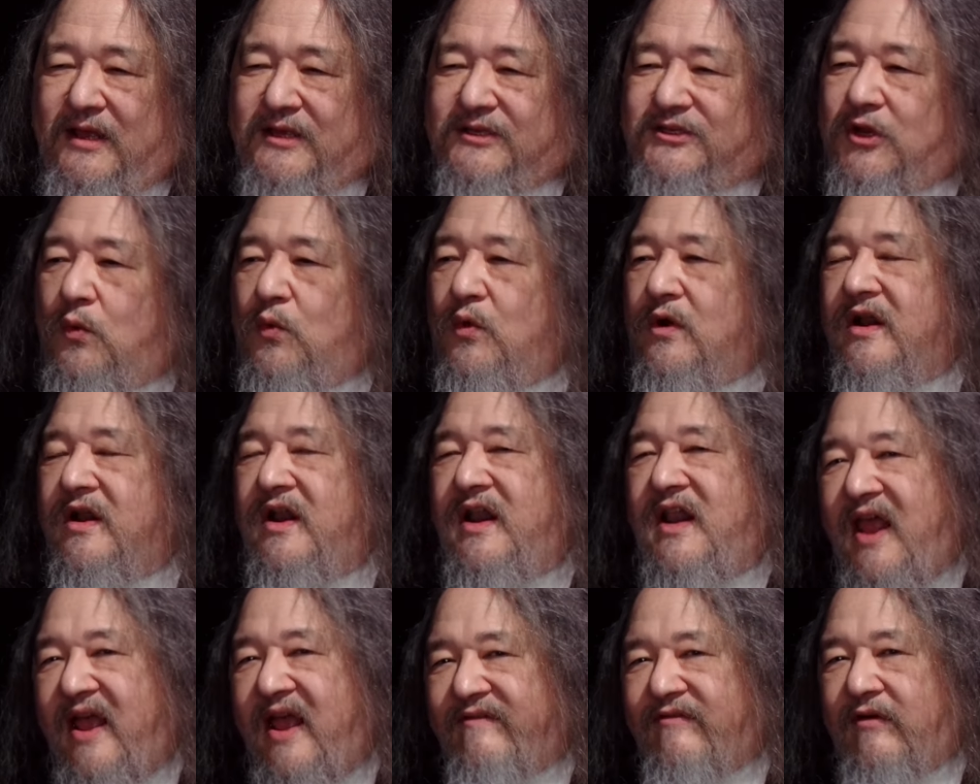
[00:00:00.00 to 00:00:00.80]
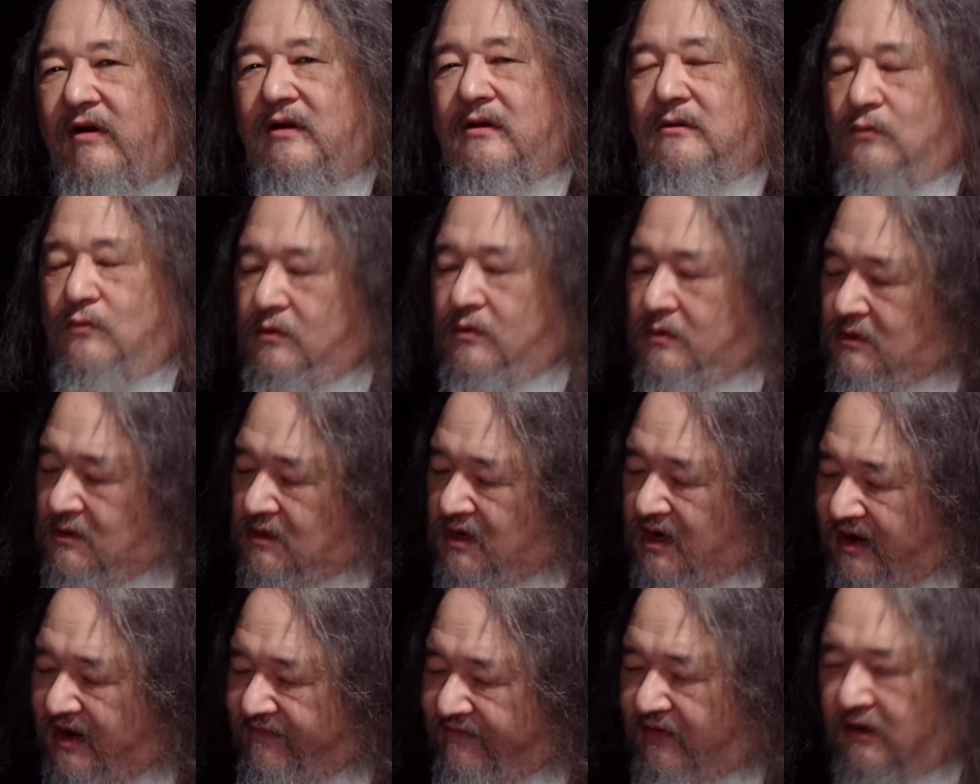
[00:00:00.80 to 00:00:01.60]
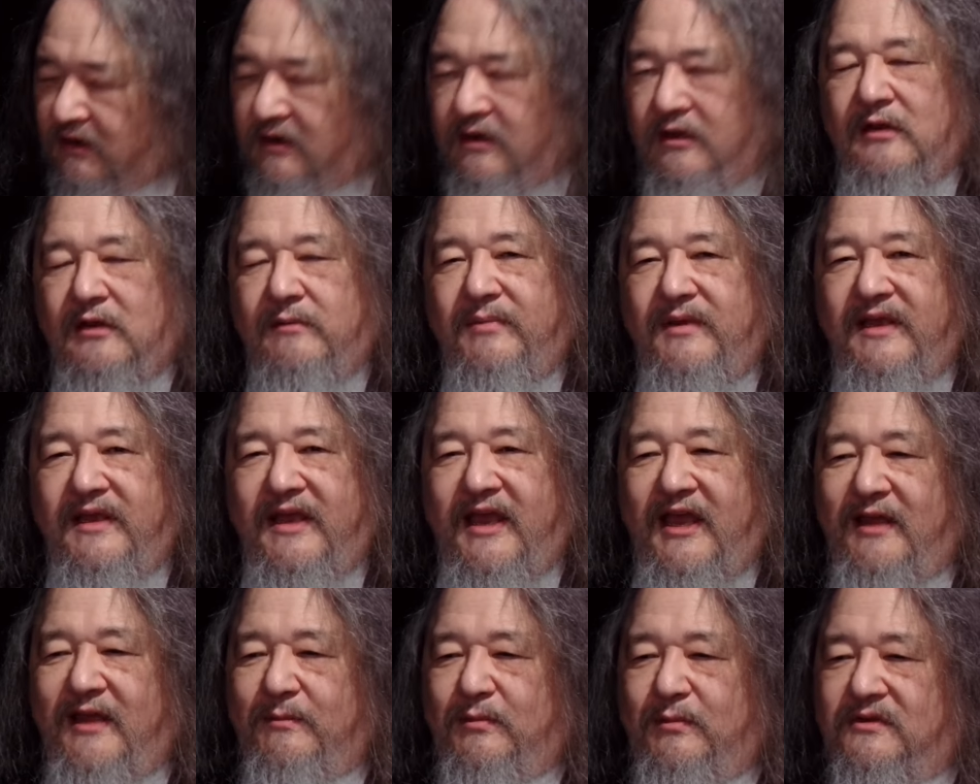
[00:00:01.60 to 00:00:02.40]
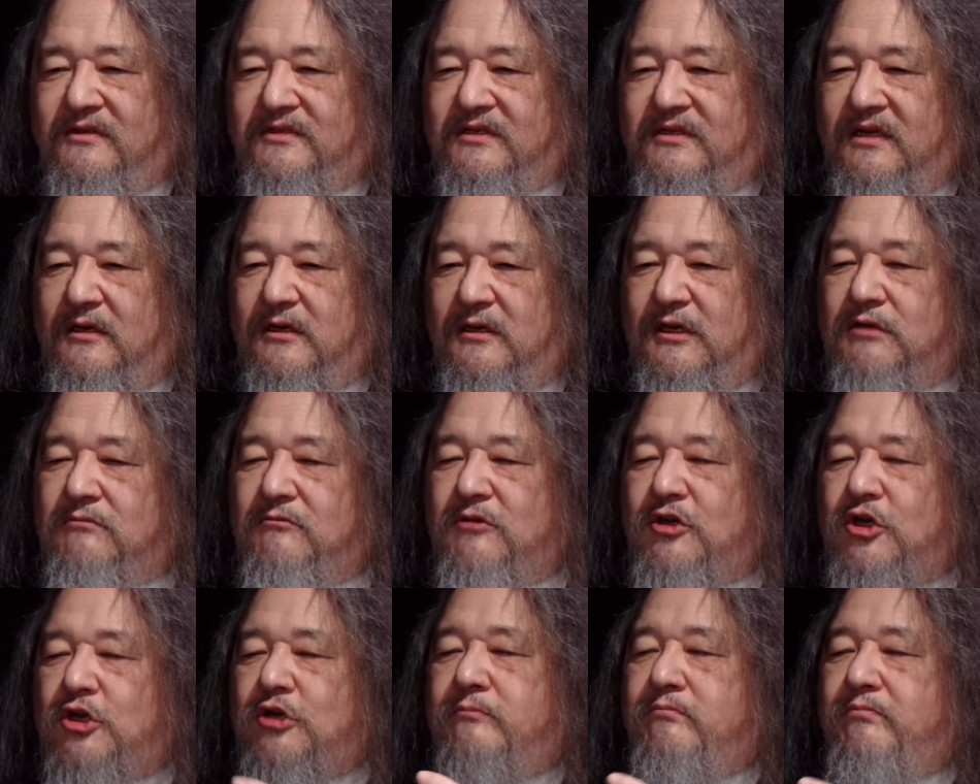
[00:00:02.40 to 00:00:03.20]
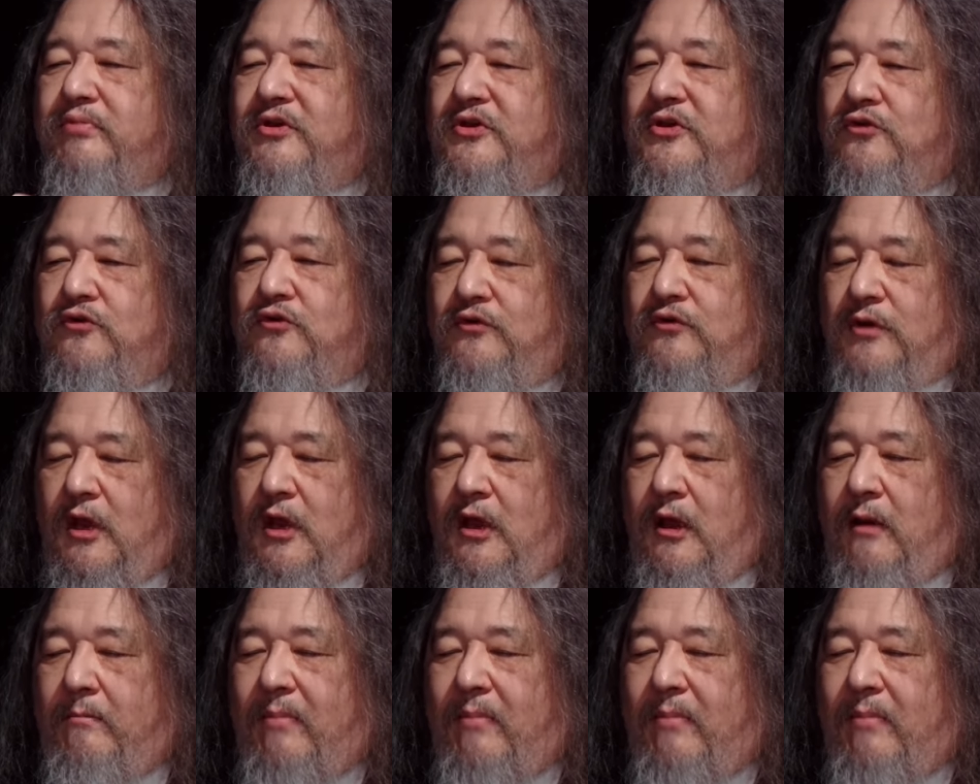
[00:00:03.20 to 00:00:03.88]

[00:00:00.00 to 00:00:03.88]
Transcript: so we're never we're never going to be able to compute